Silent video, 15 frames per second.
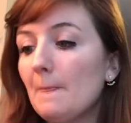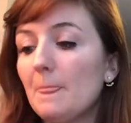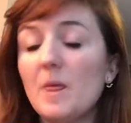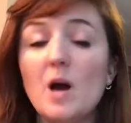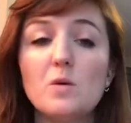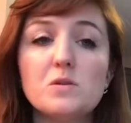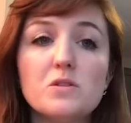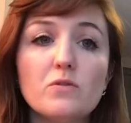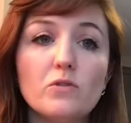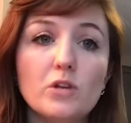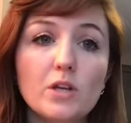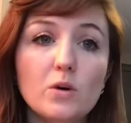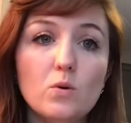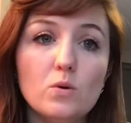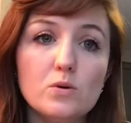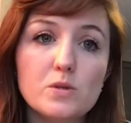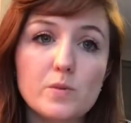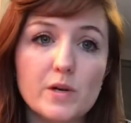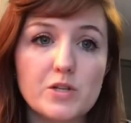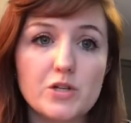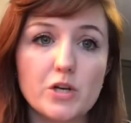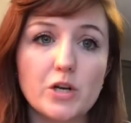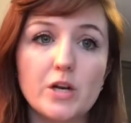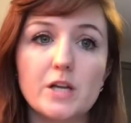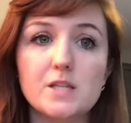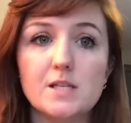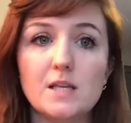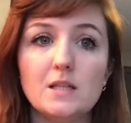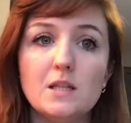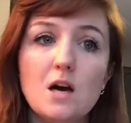That was a really cool sweatshirt. It
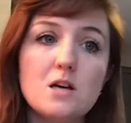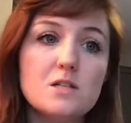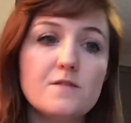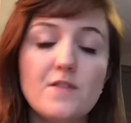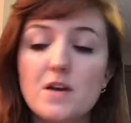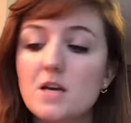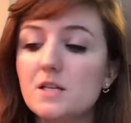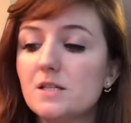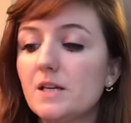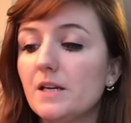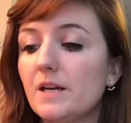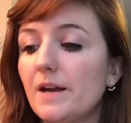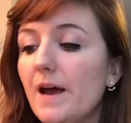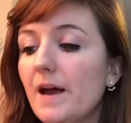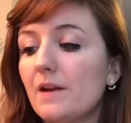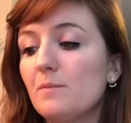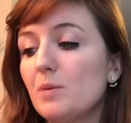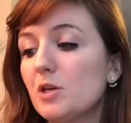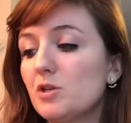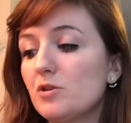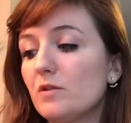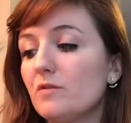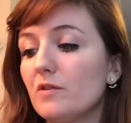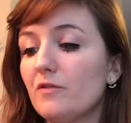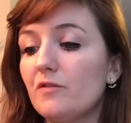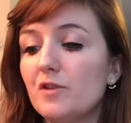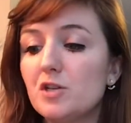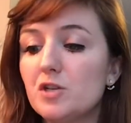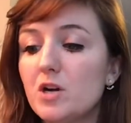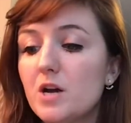said Las Vegas, and it had a picture of a
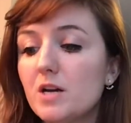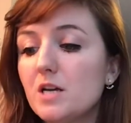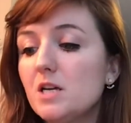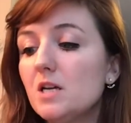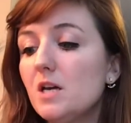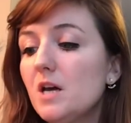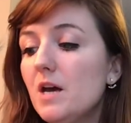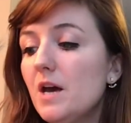fish on it.